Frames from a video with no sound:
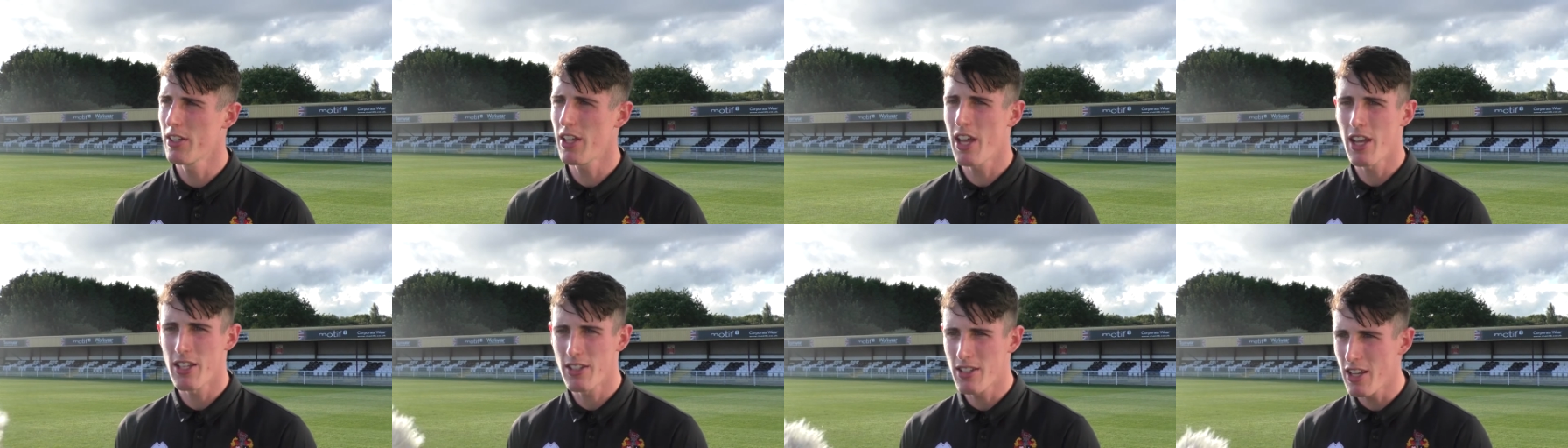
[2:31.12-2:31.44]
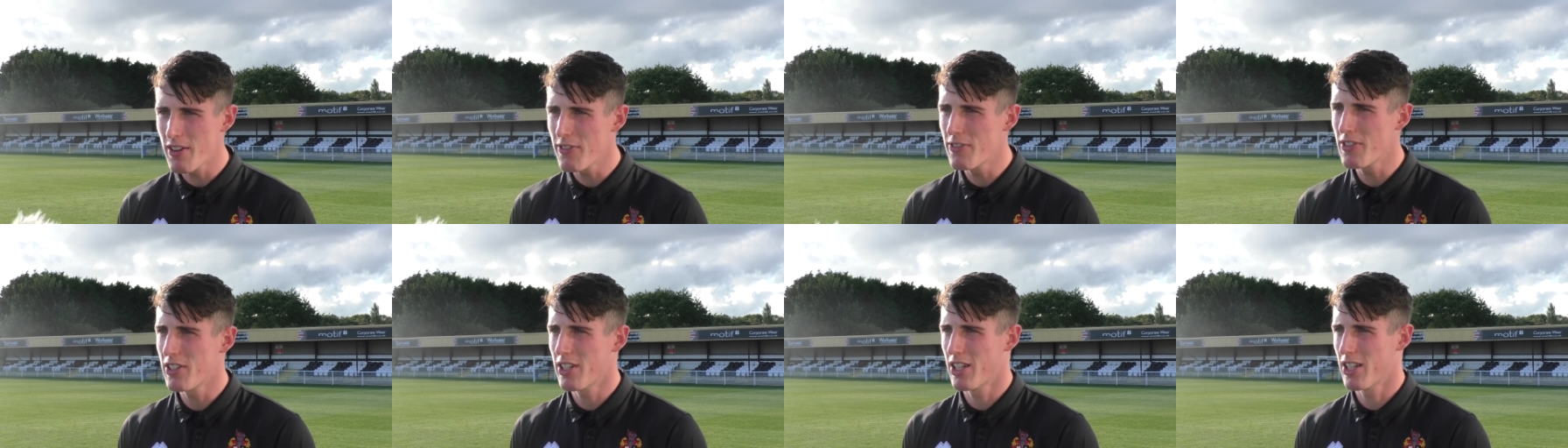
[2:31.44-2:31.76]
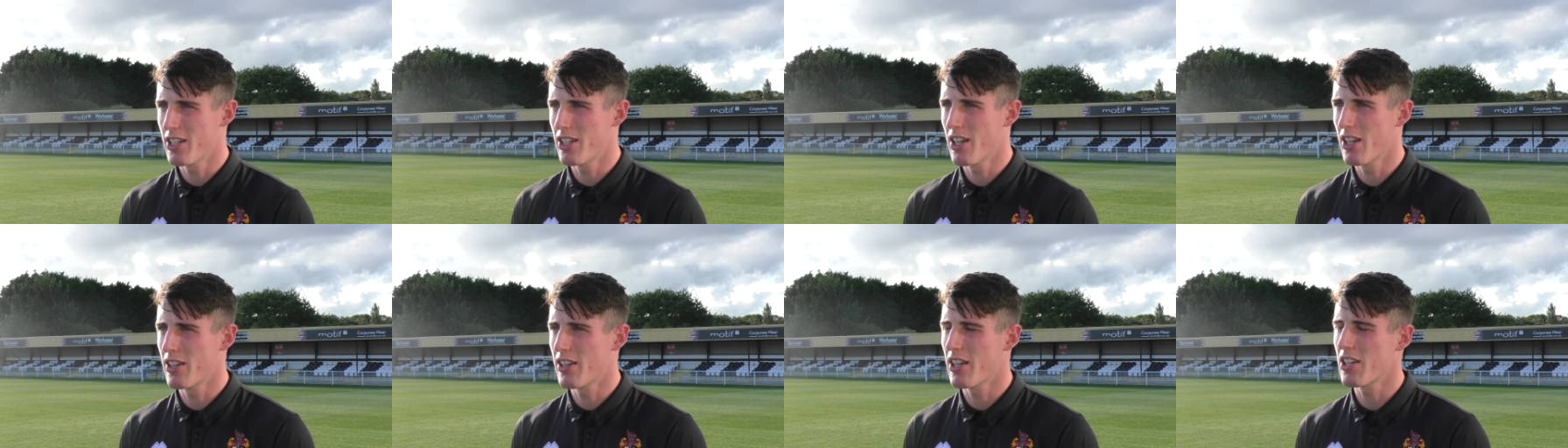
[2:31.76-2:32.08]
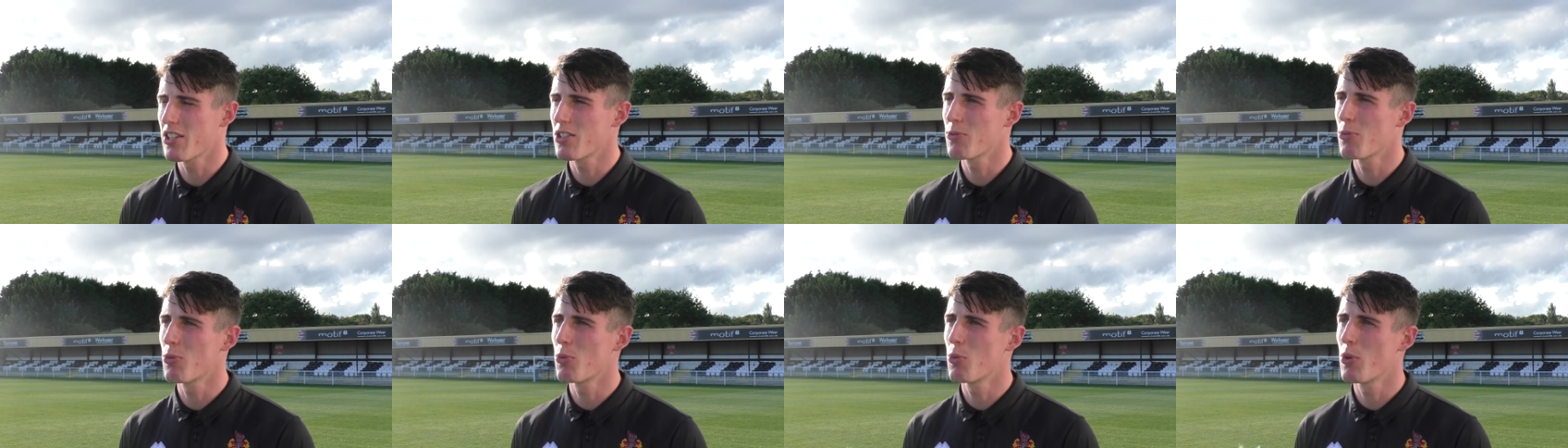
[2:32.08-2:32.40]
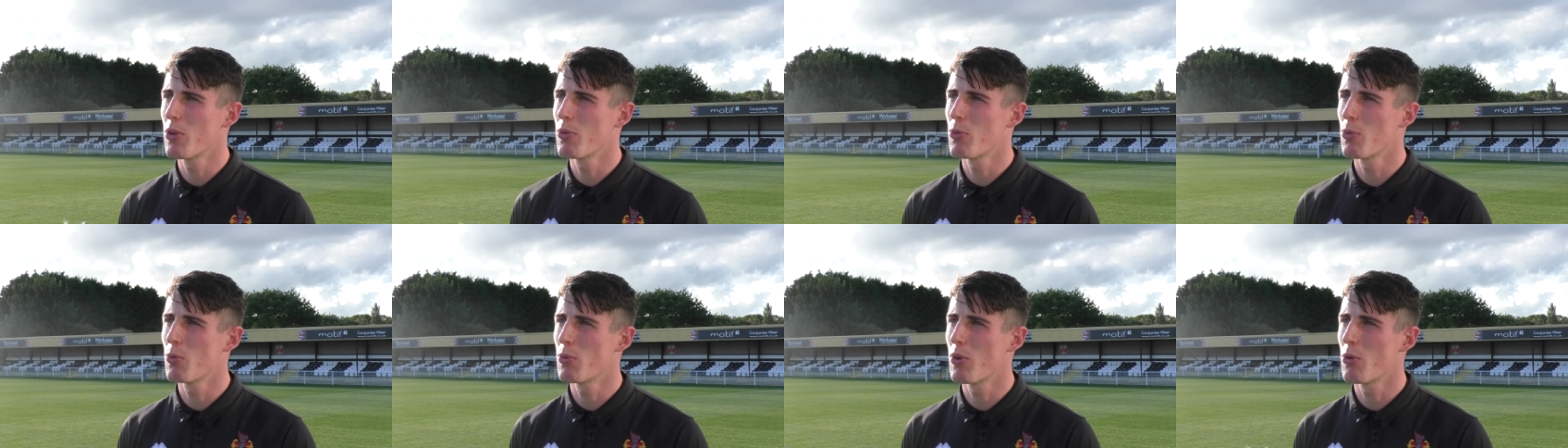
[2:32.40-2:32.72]
Yeah, definitely, and that's something
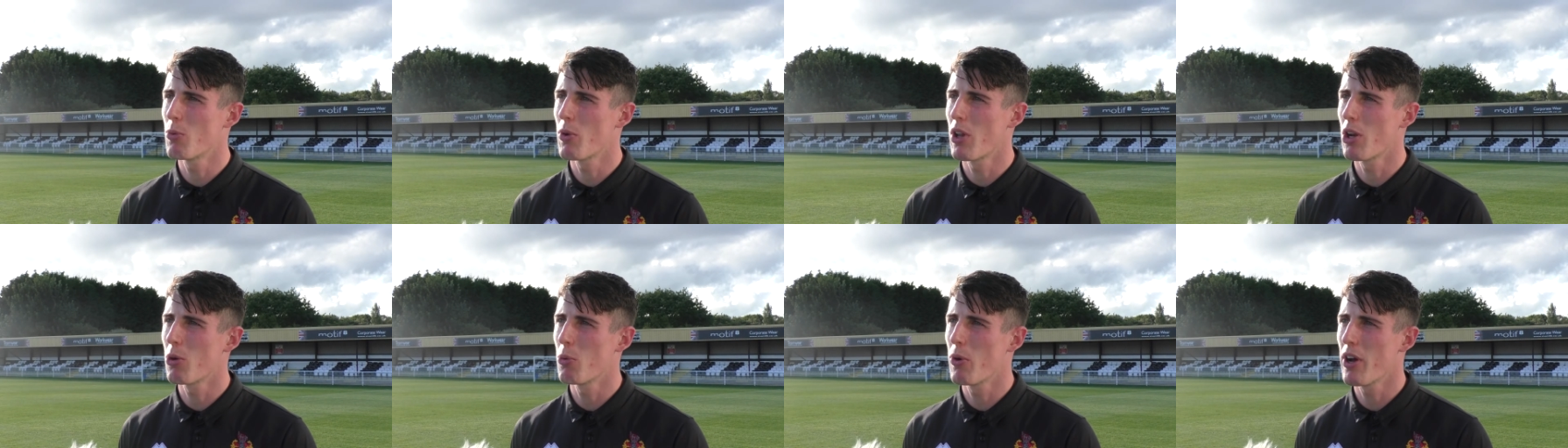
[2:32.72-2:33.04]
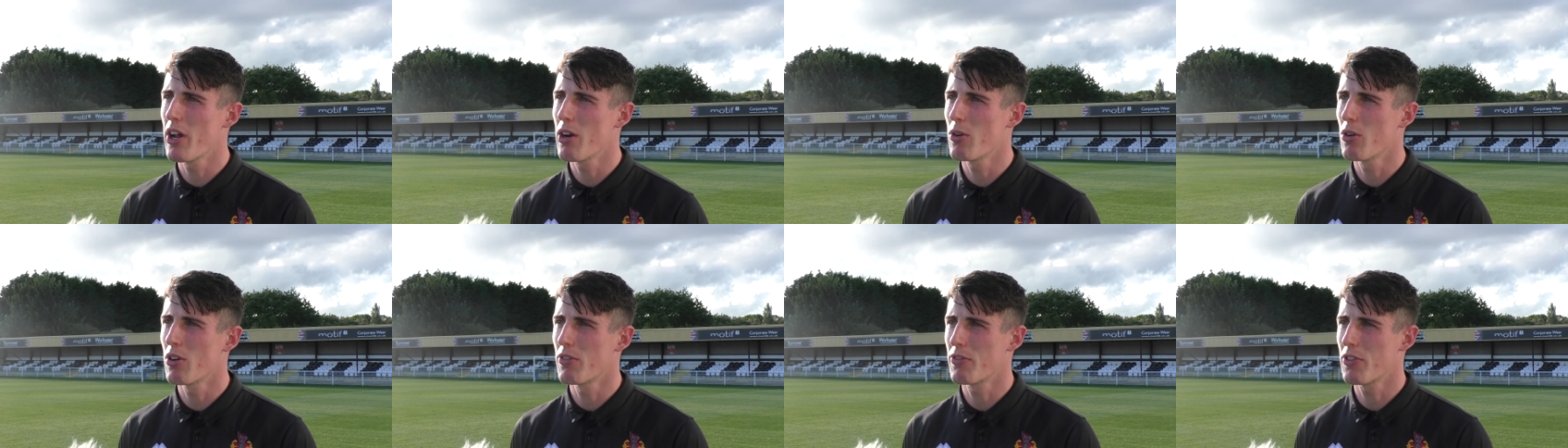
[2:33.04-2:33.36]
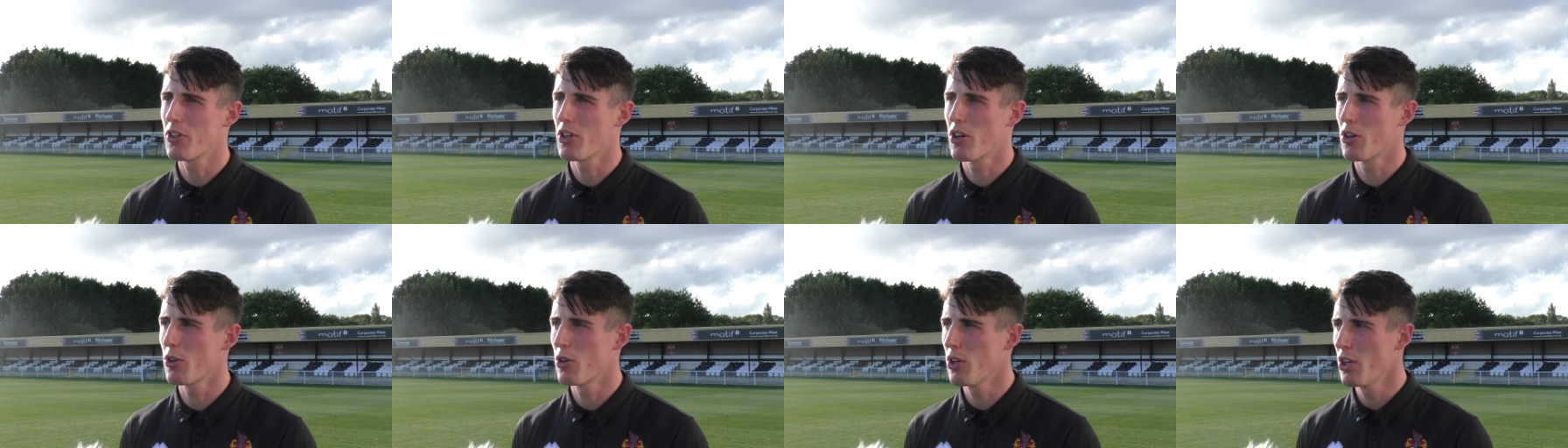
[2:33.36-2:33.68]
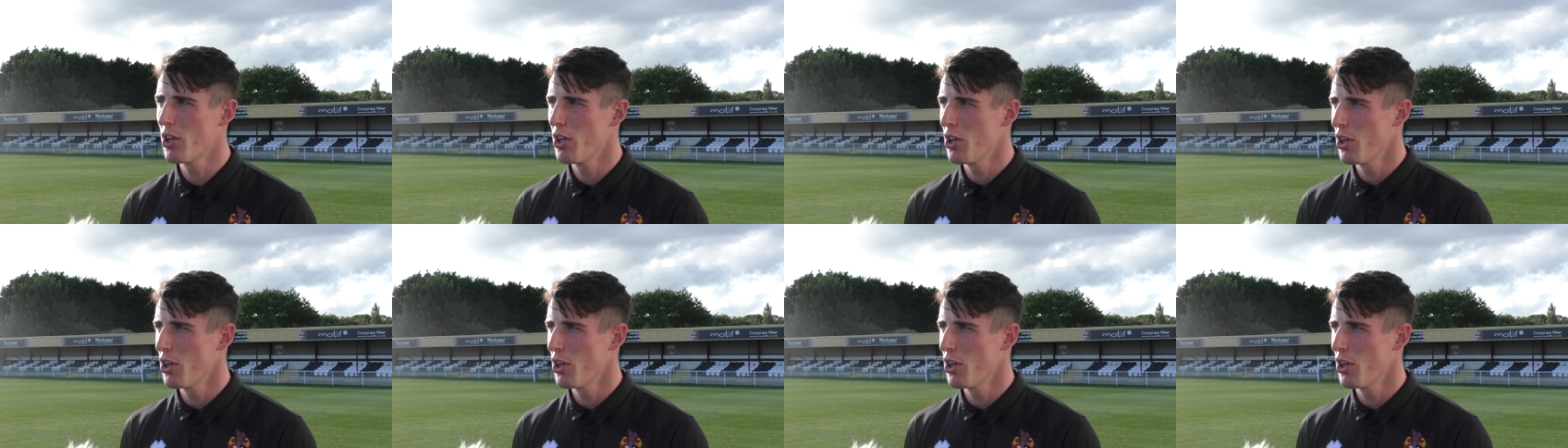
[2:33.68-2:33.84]
we're well aware of. You know,